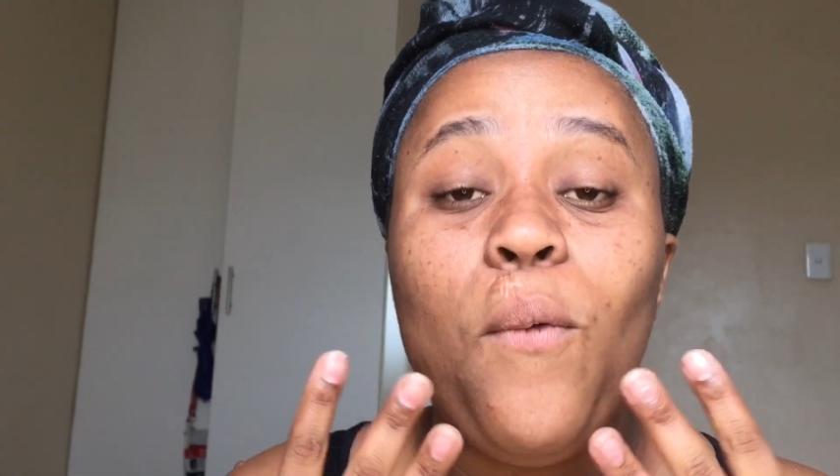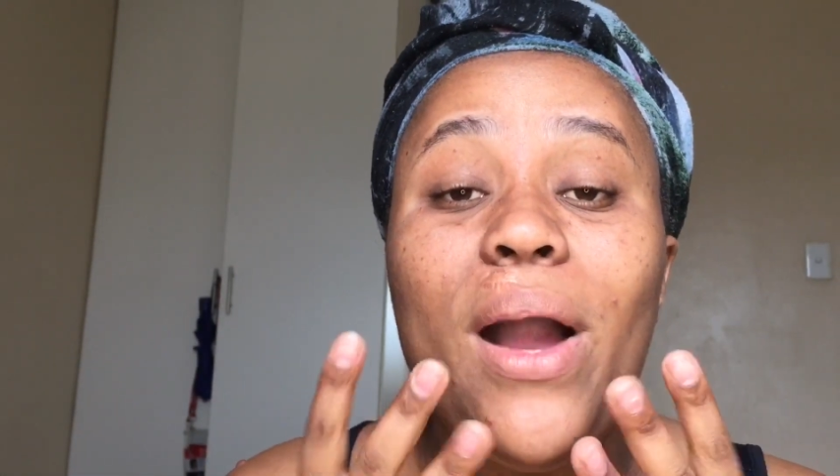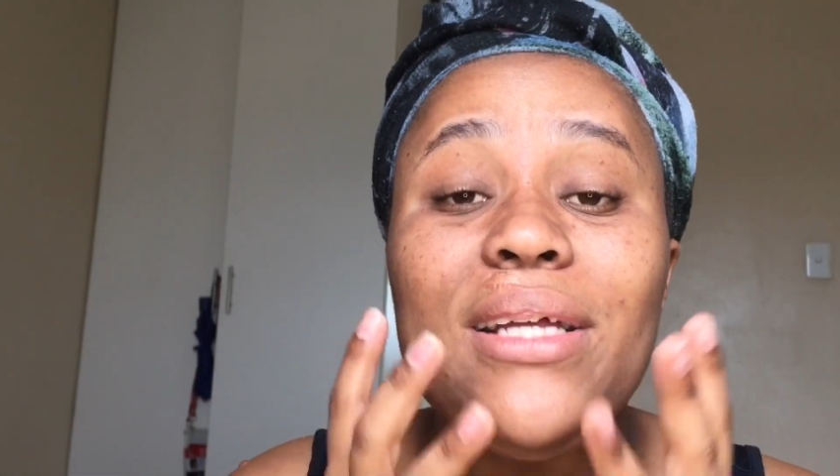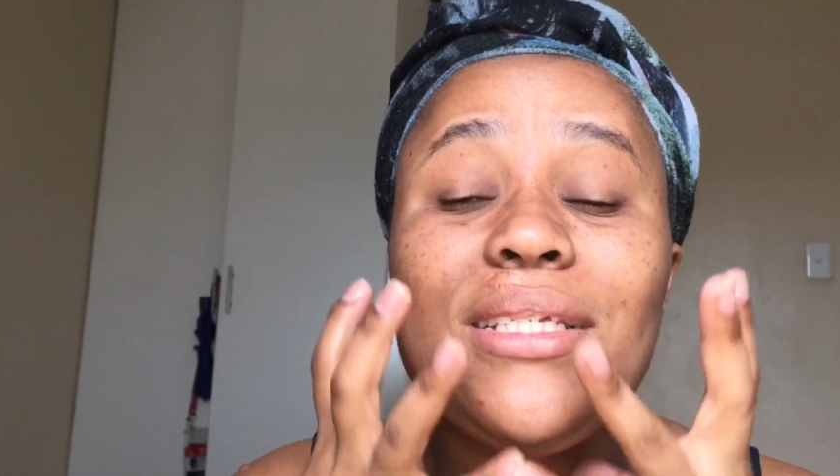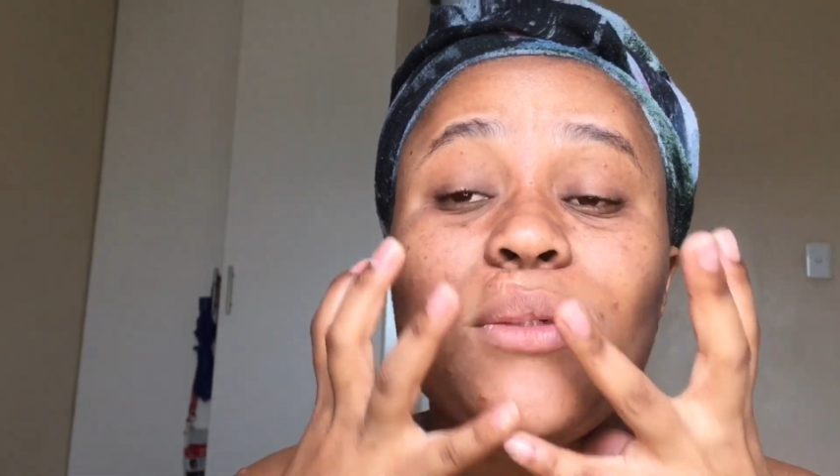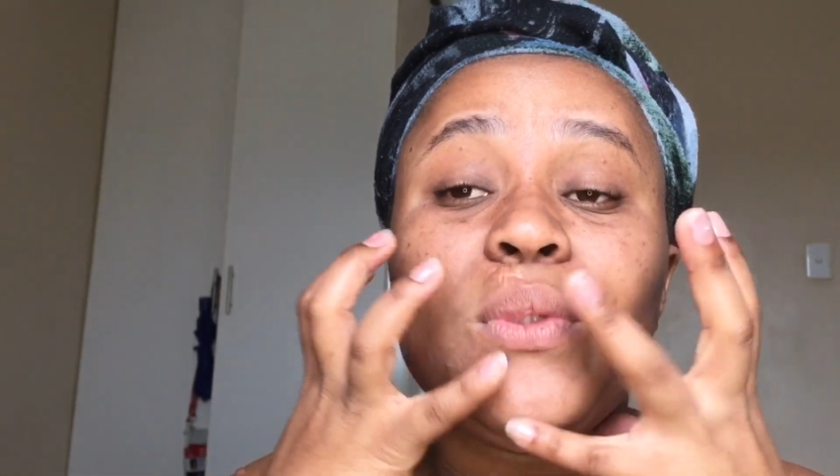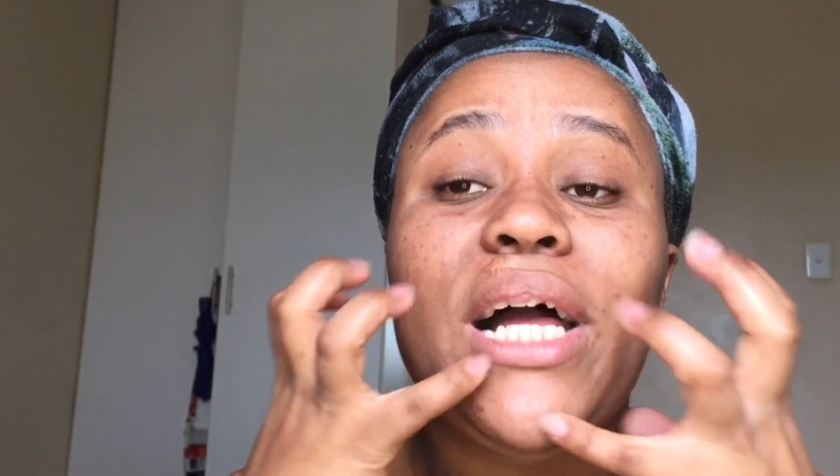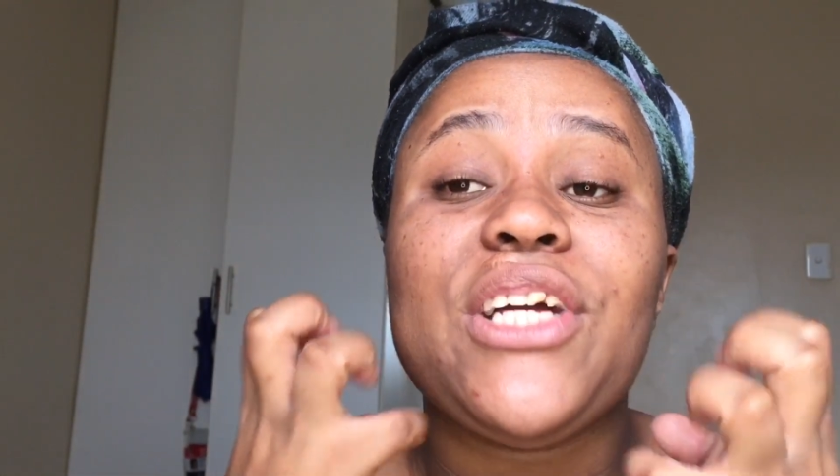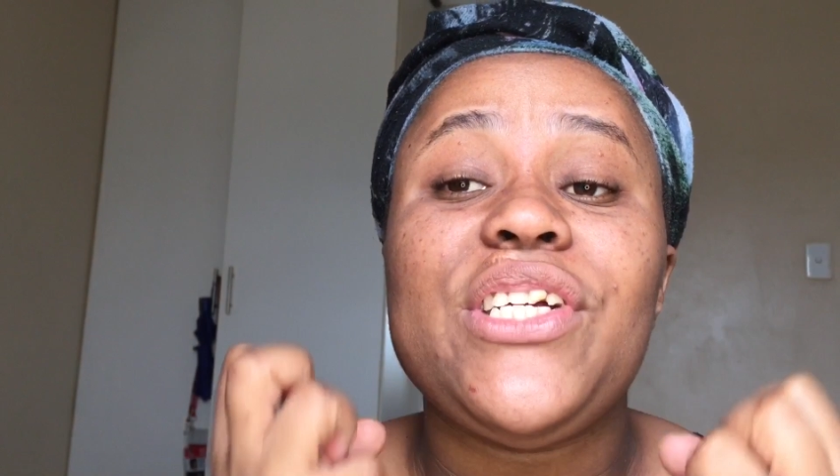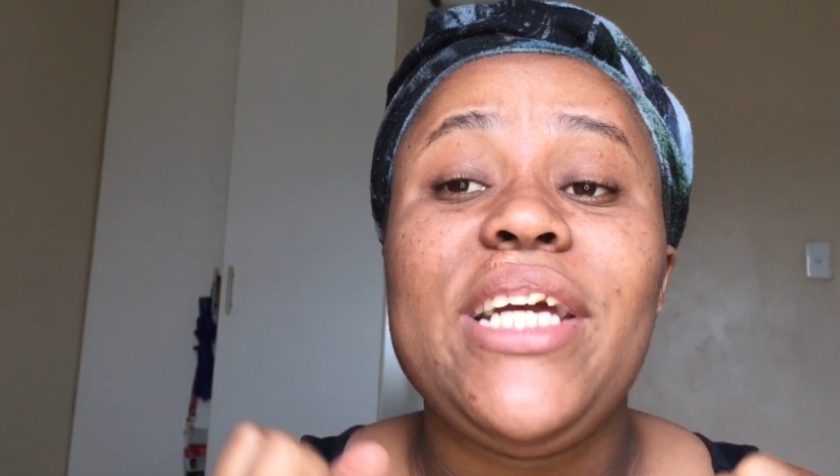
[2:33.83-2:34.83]
whites will
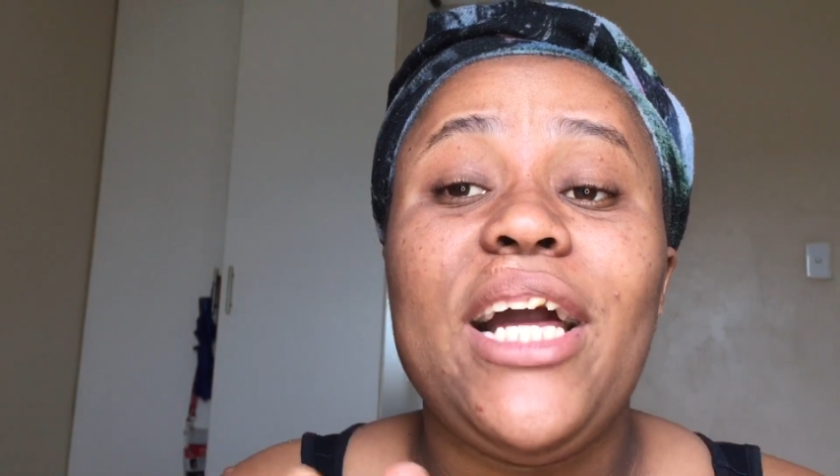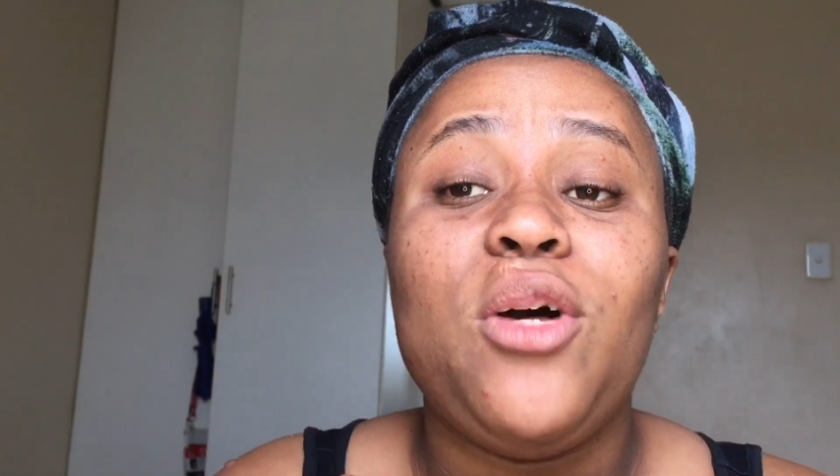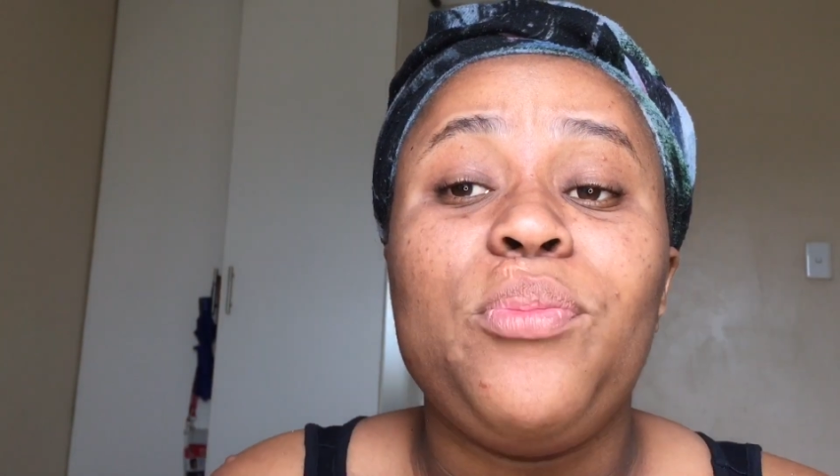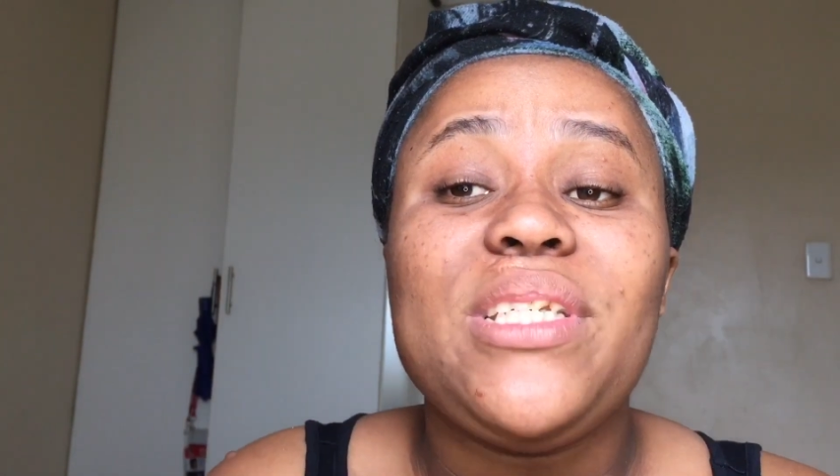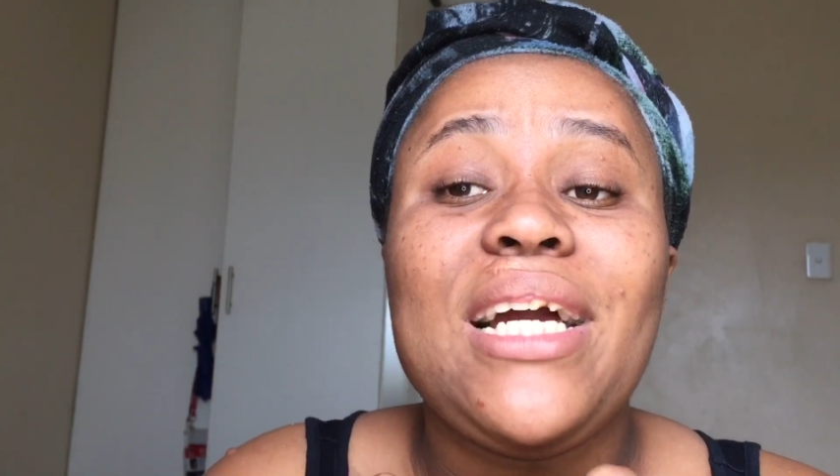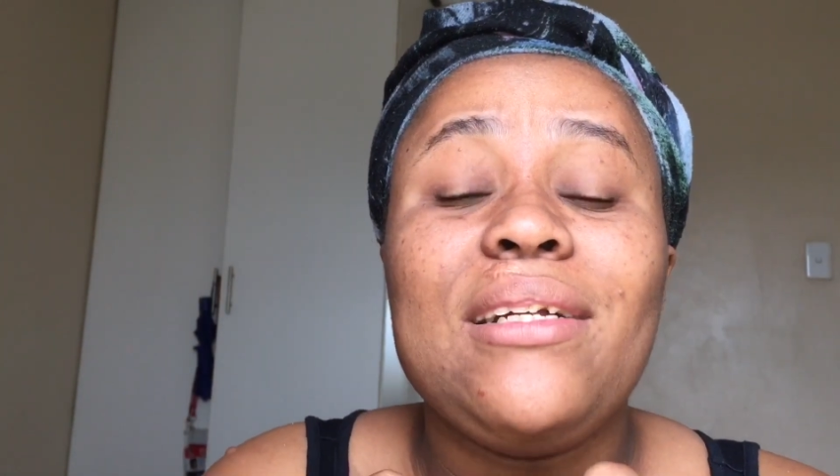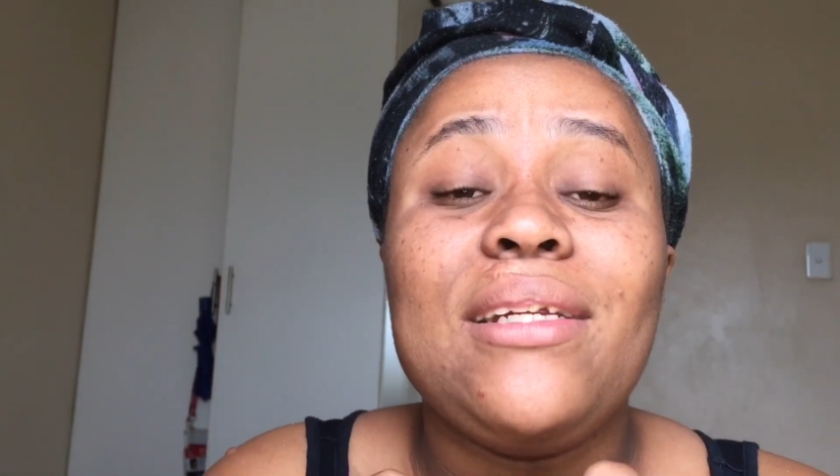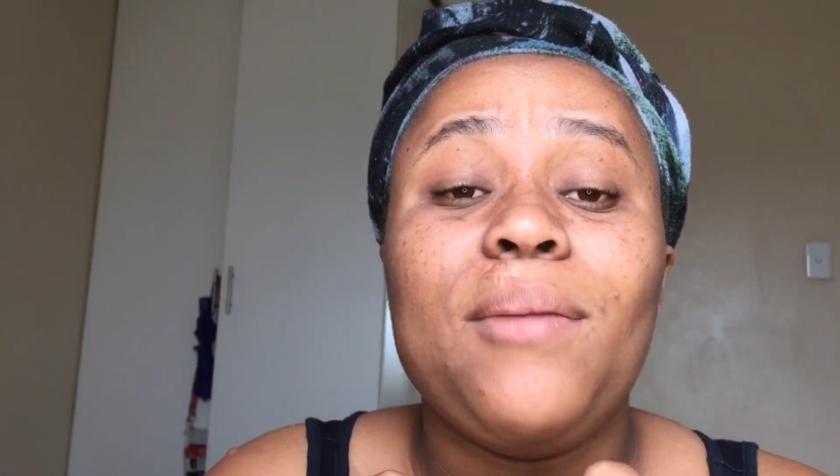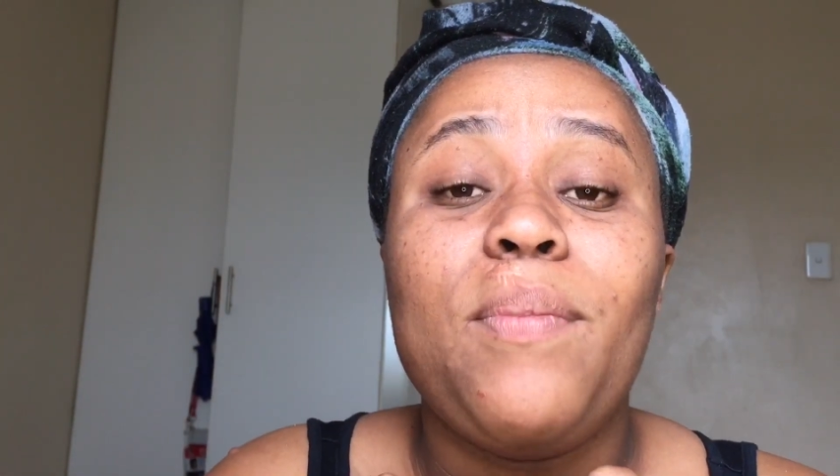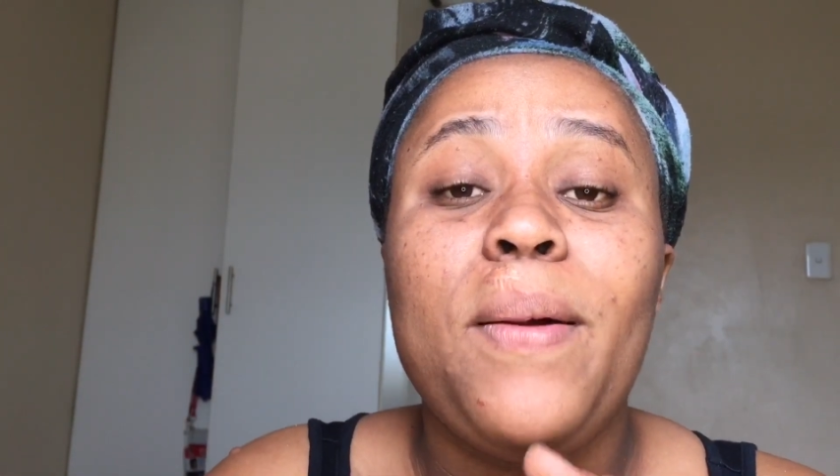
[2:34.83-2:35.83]
actually help
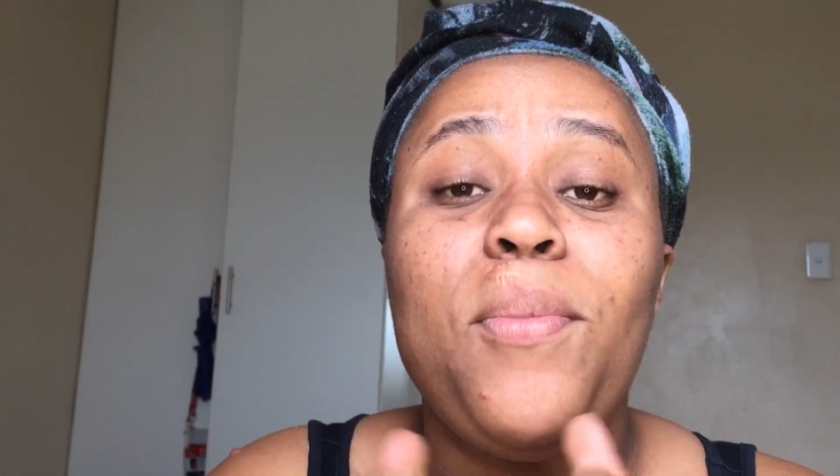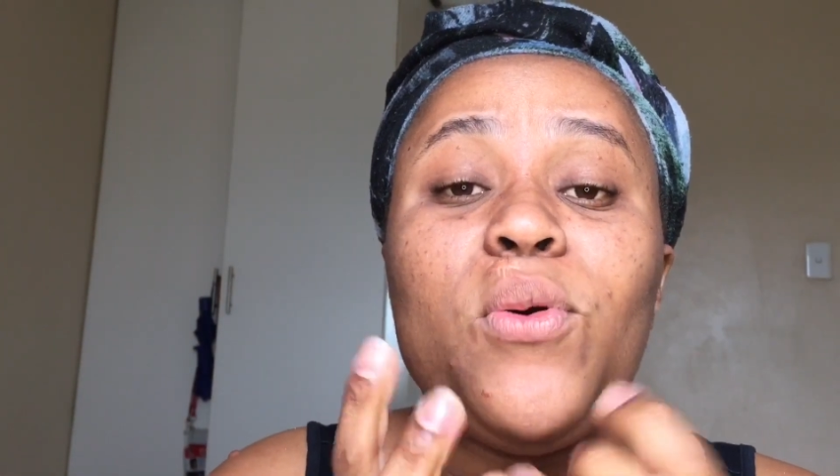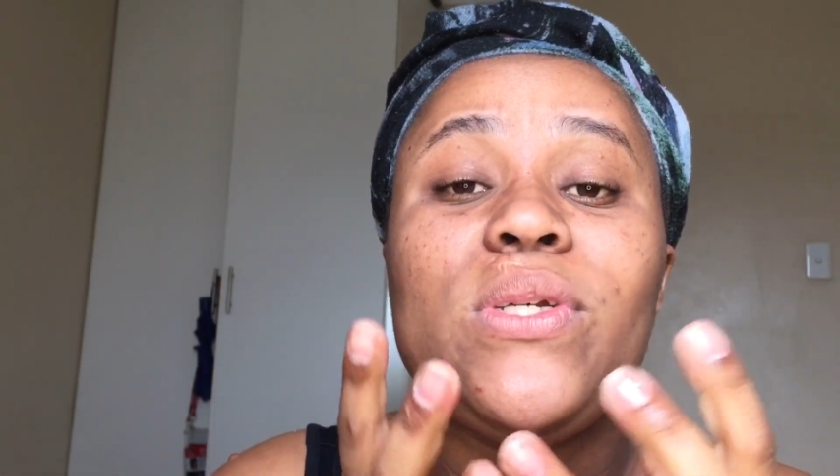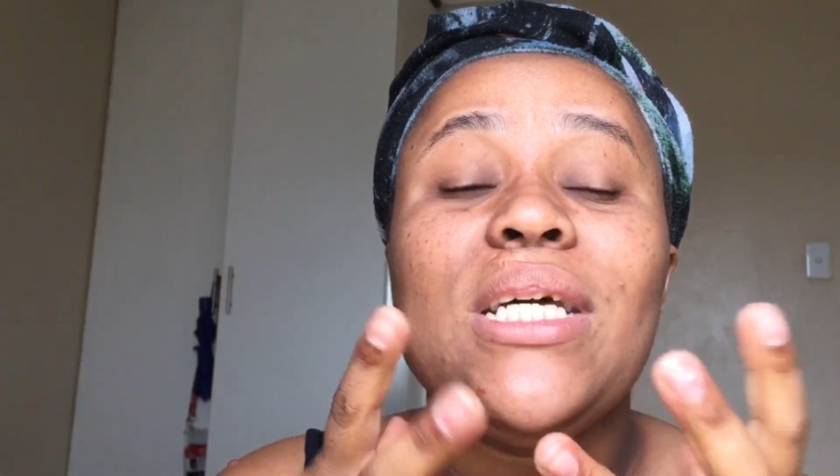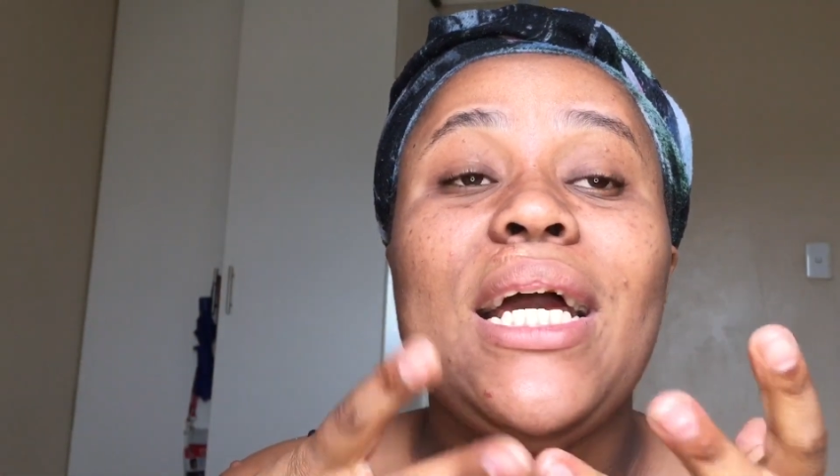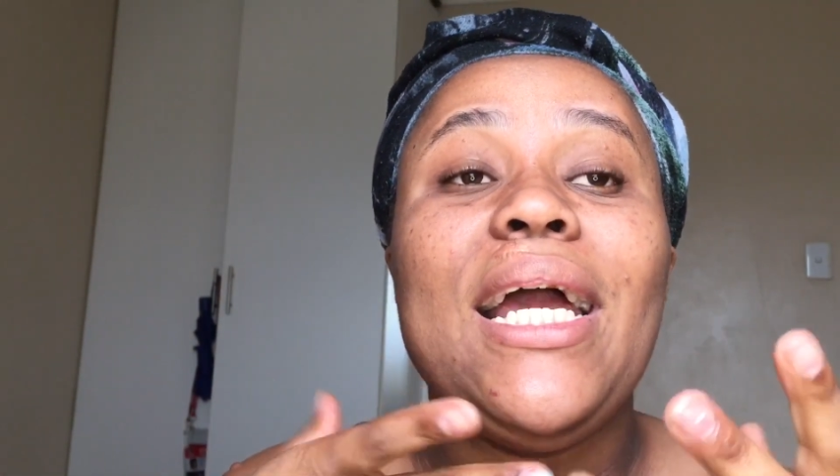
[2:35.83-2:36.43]
tighten up my pores